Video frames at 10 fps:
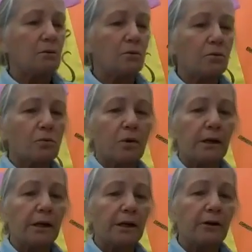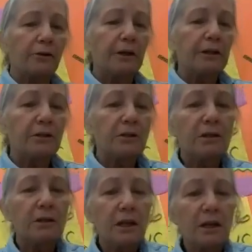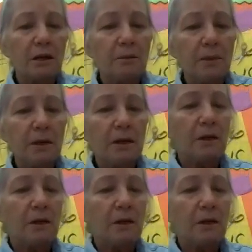Ooh, I need a green stem.